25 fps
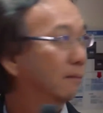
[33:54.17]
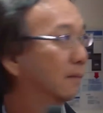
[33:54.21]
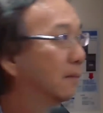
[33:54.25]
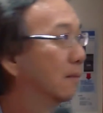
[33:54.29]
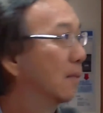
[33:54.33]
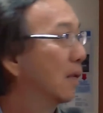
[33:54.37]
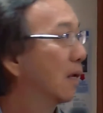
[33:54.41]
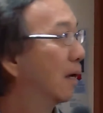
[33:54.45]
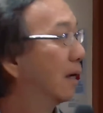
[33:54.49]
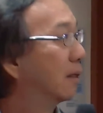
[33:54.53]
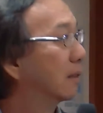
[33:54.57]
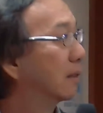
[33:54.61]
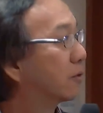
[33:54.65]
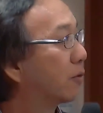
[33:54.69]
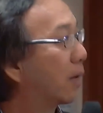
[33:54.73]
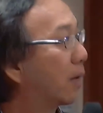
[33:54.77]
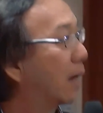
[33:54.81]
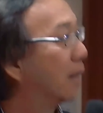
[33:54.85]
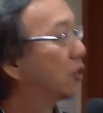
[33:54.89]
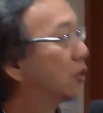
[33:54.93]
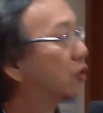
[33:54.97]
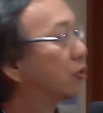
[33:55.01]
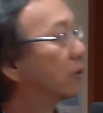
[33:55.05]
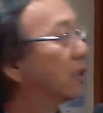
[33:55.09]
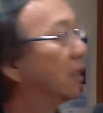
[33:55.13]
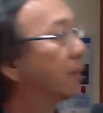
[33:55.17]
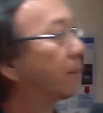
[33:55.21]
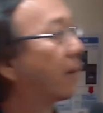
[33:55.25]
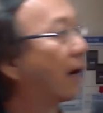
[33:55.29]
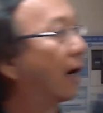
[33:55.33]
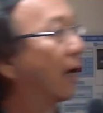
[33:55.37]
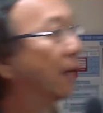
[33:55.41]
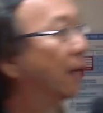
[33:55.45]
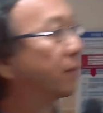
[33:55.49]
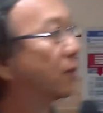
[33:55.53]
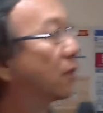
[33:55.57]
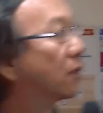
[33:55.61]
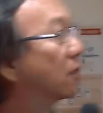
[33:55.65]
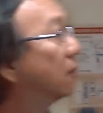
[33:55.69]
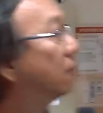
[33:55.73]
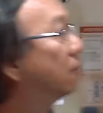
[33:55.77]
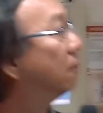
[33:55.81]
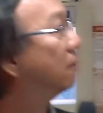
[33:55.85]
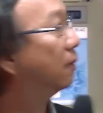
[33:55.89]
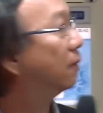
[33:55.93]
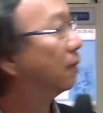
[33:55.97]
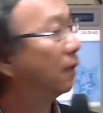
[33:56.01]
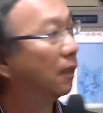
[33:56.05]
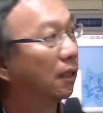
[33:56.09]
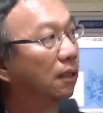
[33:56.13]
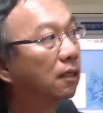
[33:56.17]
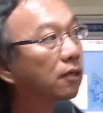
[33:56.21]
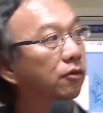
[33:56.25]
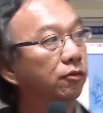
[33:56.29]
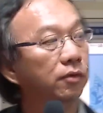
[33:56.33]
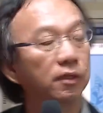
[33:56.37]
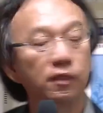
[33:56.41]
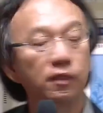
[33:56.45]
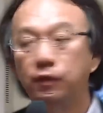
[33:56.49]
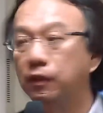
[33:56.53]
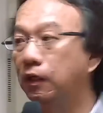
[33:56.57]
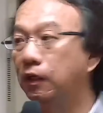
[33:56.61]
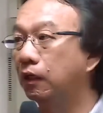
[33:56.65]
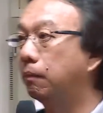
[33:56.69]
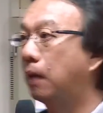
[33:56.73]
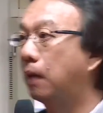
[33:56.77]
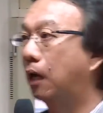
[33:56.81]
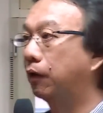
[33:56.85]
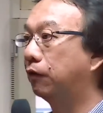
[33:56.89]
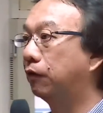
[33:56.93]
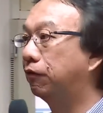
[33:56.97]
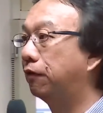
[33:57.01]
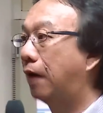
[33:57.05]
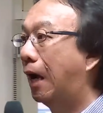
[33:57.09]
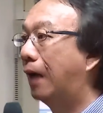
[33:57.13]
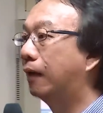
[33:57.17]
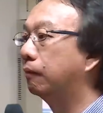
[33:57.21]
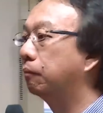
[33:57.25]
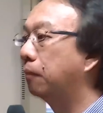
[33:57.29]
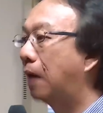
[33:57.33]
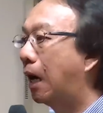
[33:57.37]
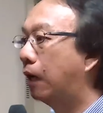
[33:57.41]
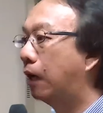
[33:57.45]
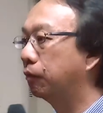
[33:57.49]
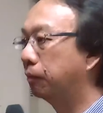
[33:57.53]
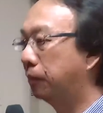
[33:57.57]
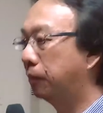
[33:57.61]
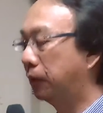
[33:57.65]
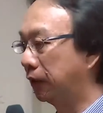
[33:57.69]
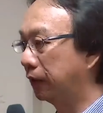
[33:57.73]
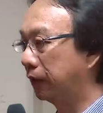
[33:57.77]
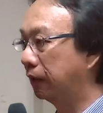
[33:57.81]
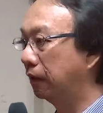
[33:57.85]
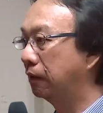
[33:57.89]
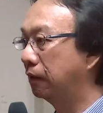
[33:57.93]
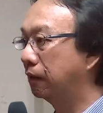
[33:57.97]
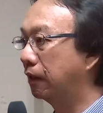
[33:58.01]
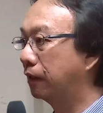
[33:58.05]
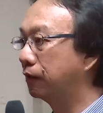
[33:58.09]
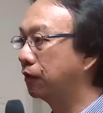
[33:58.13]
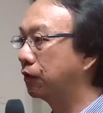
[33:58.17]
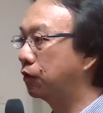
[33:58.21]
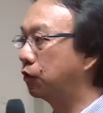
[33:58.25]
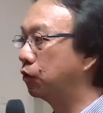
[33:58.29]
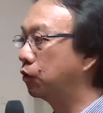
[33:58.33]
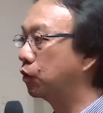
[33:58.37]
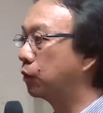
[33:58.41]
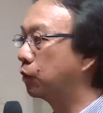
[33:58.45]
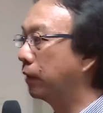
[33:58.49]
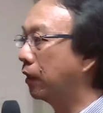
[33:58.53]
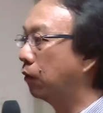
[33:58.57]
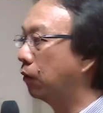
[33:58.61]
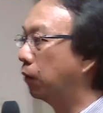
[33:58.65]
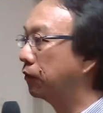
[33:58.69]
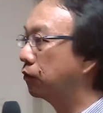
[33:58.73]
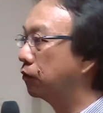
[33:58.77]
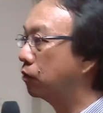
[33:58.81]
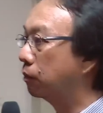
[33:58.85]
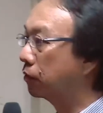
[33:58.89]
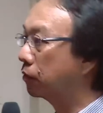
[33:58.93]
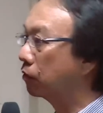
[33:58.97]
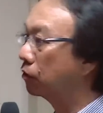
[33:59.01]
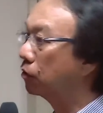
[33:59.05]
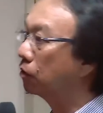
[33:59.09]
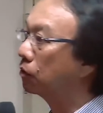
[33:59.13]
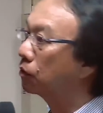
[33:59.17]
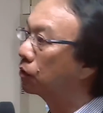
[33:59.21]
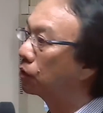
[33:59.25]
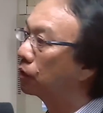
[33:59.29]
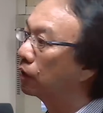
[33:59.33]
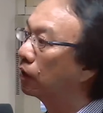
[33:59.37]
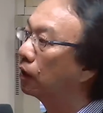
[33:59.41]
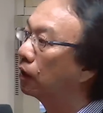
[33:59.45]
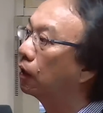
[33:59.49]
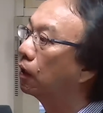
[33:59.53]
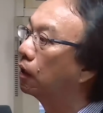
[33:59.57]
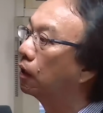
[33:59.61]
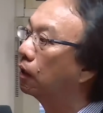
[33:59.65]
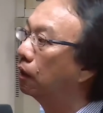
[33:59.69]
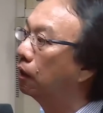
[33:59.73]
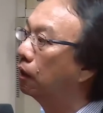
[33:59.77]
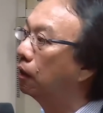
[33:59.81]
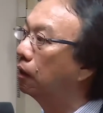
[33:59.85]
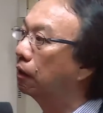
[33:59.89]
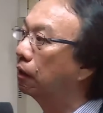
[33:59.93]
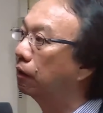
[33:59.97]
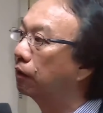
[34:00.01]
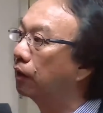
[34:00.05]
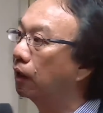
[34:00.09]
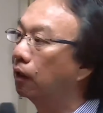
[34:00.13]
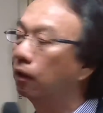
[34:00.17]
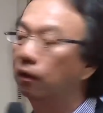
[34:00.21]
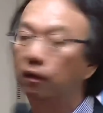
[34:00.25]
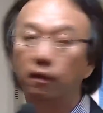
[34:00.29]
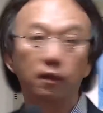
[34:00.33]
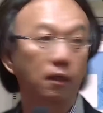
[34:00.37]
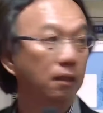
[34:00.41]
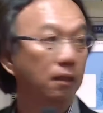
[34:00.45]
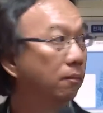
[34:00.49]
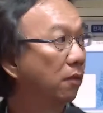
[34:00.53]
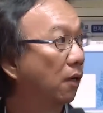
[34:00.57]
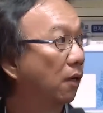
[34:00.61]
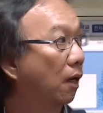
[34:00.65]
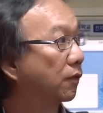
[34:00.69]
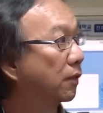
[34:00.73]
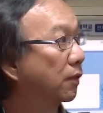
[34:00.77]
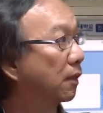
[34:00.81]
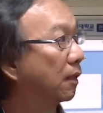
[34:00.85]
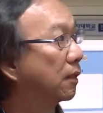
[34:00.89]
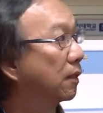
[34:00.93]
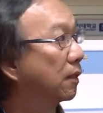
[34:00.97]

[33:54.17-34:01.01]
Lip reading: And gradually, perhaps, increase the amount of output that the students may want to produce in their learning process.